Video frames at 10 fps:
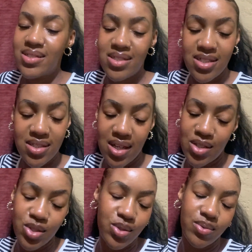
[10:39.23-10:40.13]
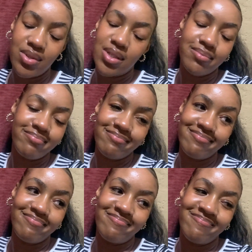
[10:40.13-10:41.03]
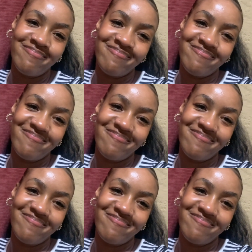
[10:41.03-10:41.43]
just stay tuned. Because